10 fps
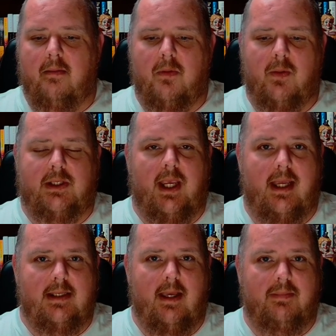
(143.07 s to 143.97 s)
which
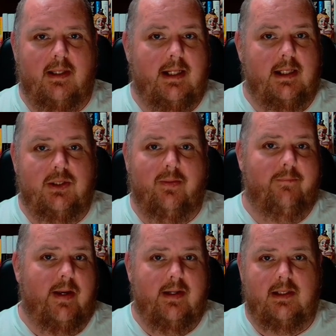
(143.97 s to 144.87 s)
ends up leading to a
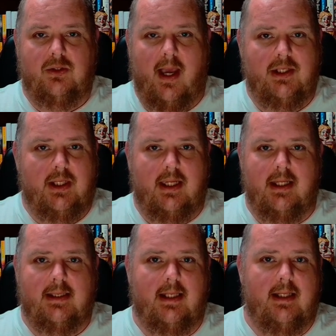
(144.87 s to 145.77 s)
very tragic
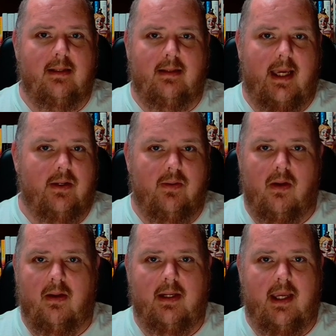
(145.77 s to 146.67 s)
incident later
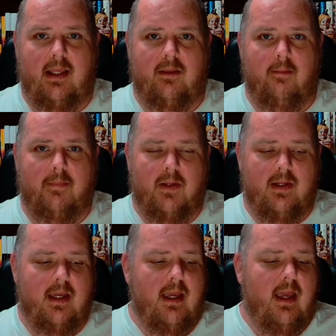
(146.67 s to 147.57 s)
on in the book.